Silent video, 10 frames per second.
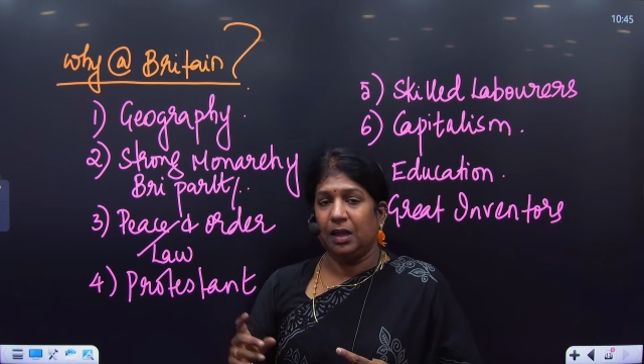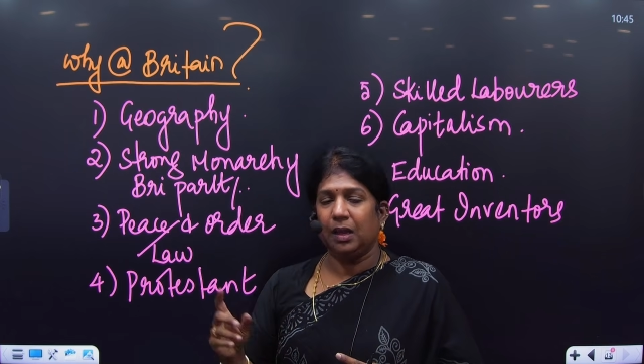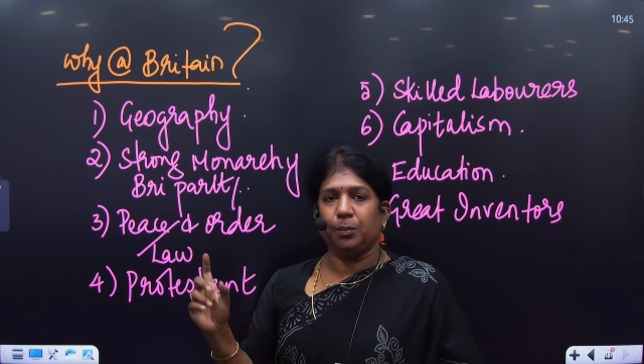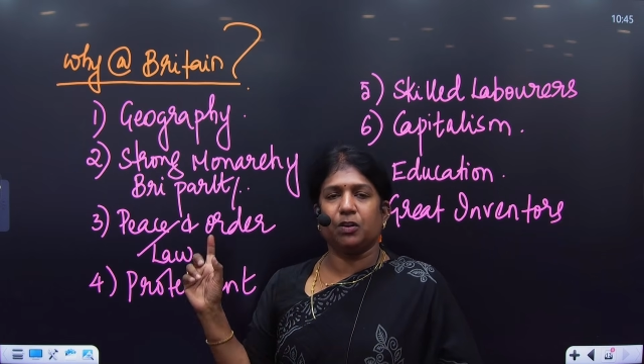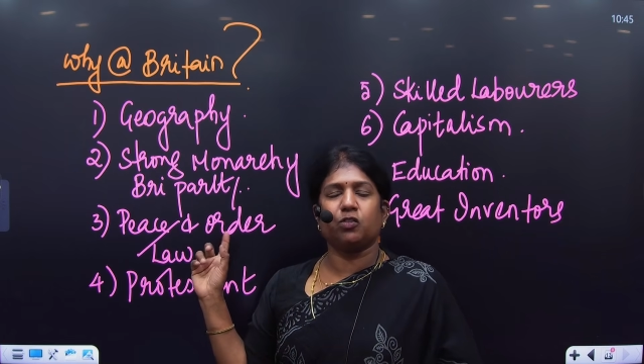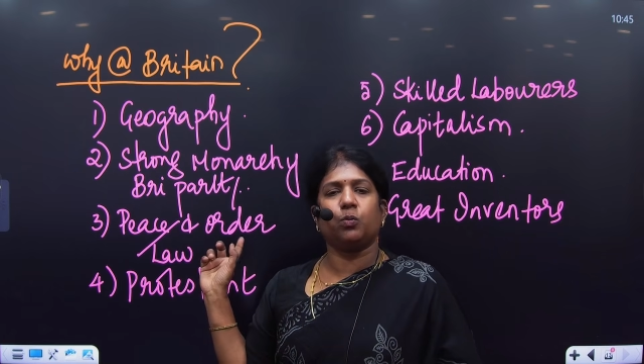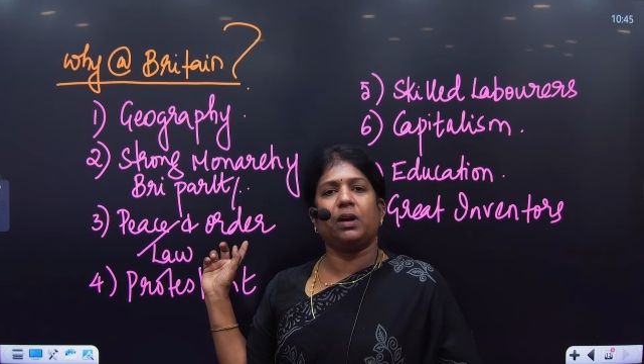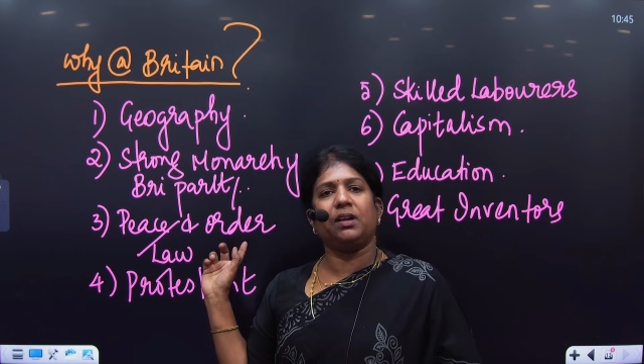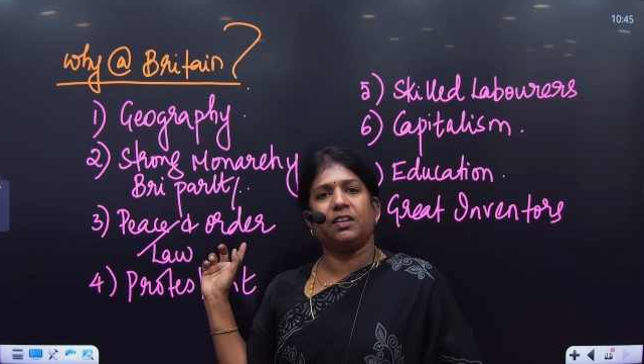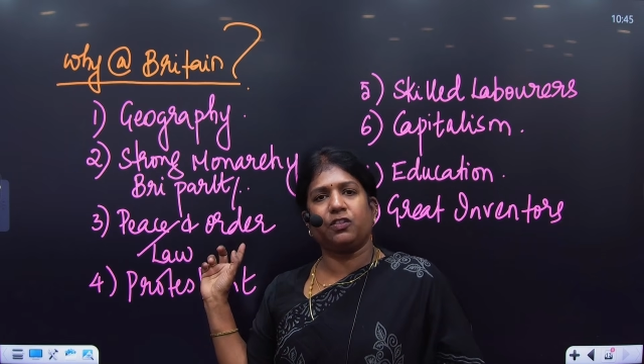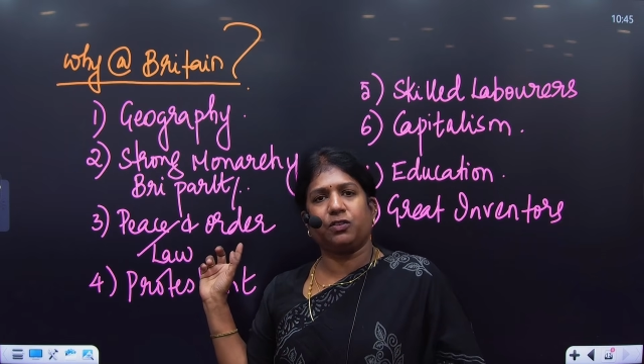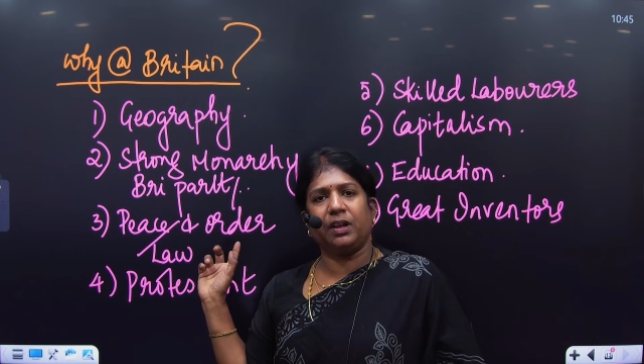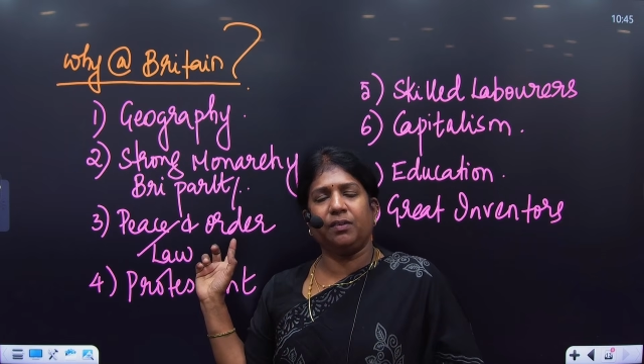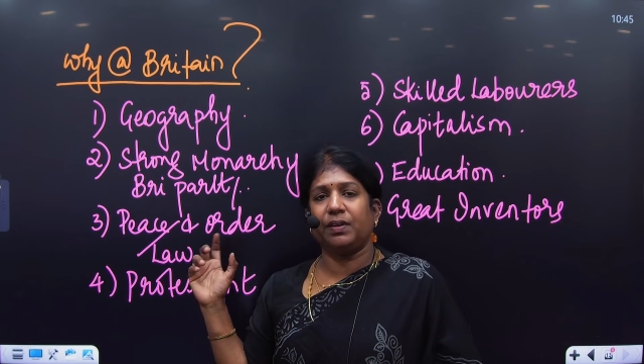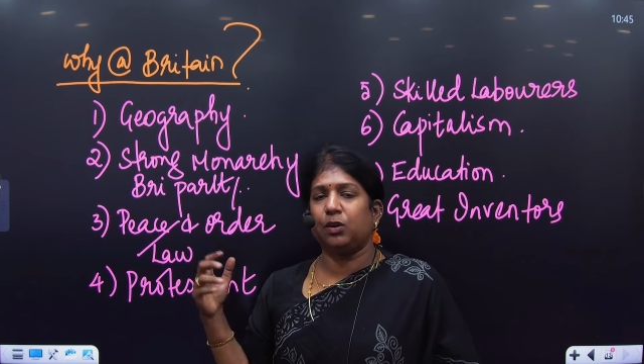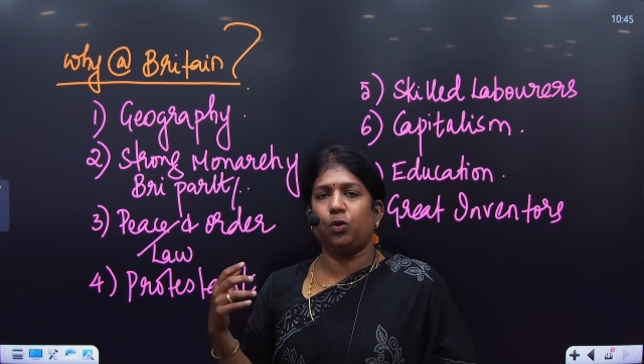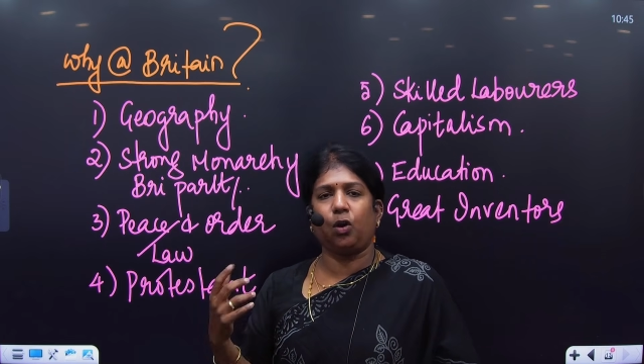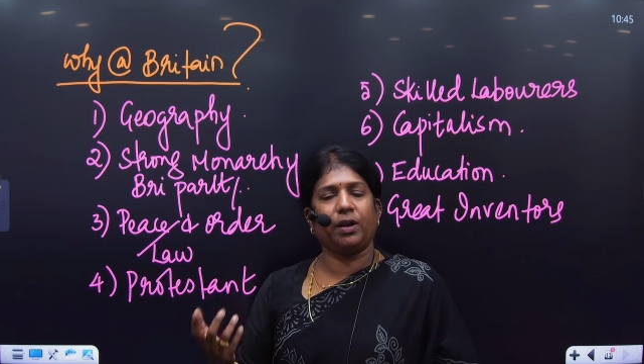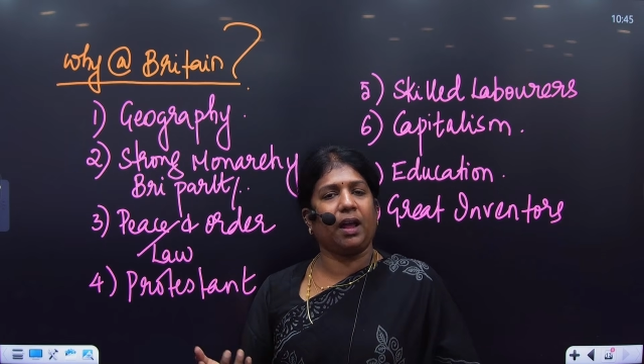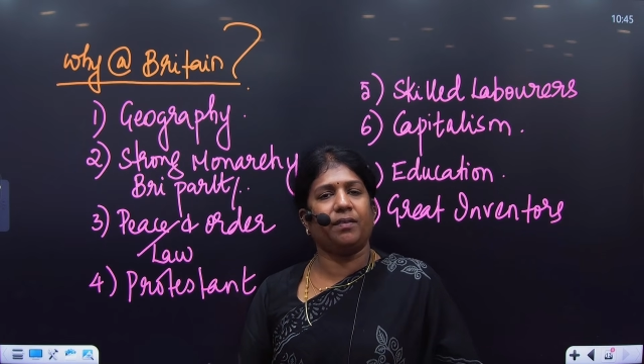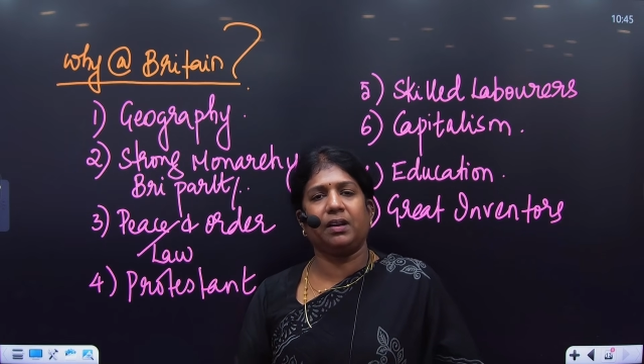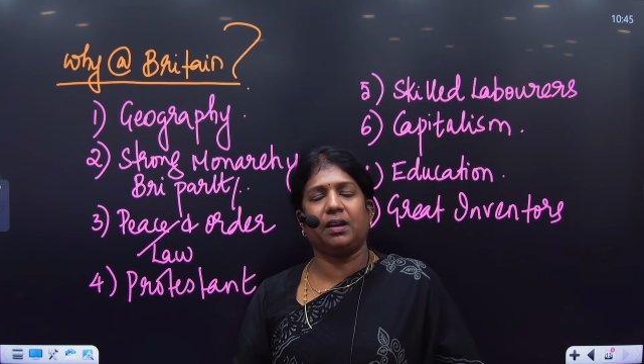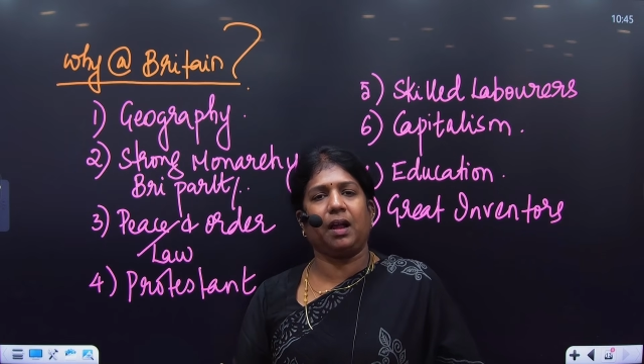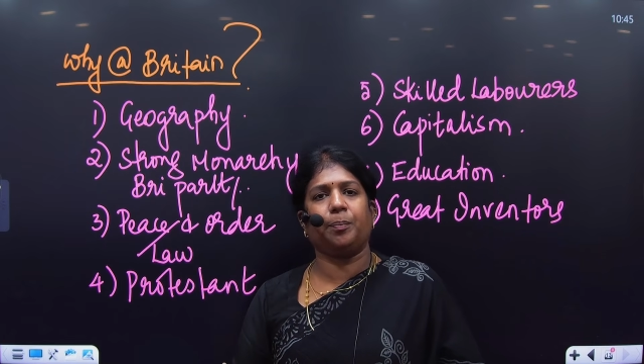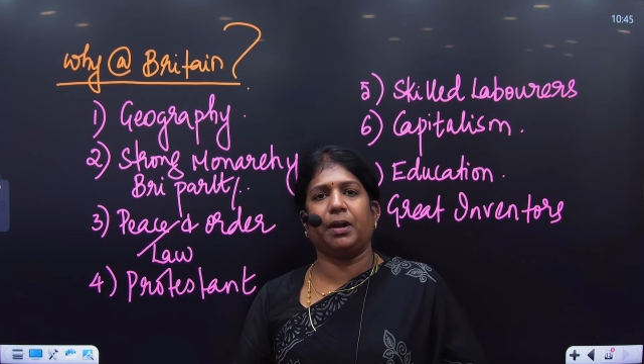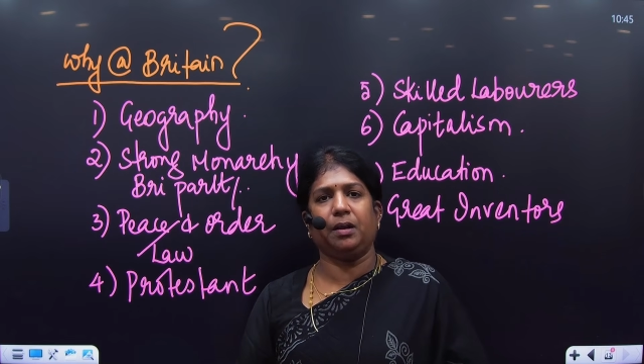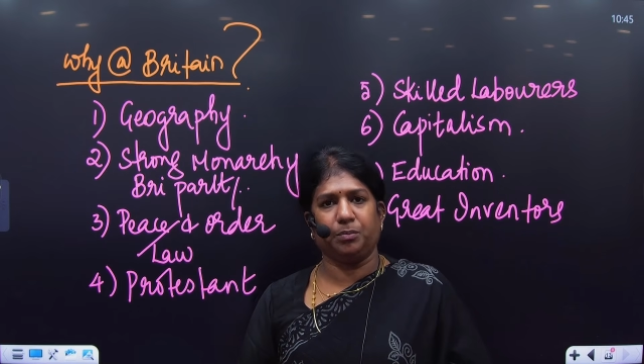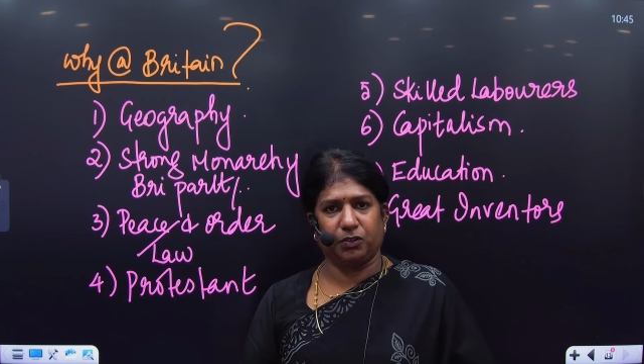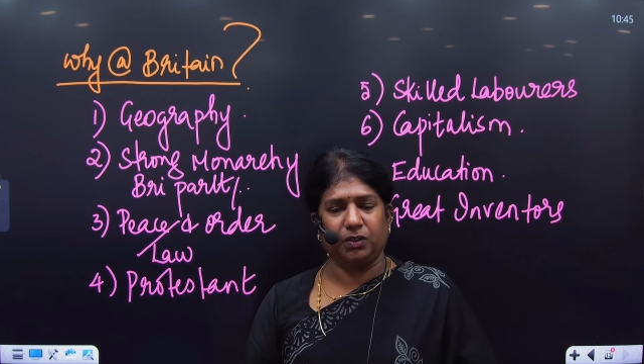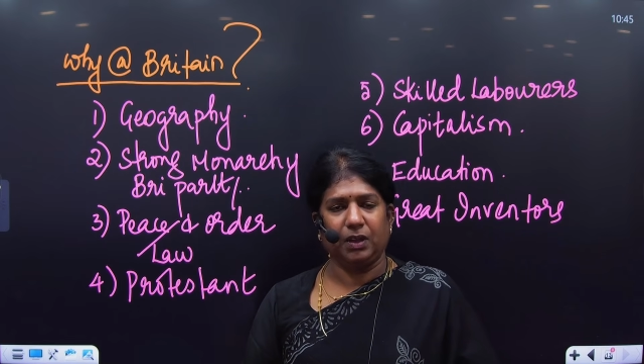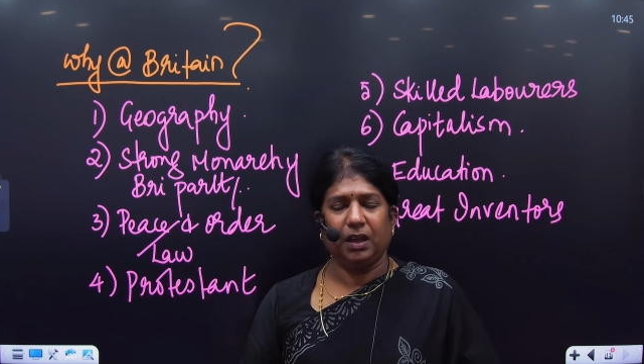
because world history, we do not have it in our prelims.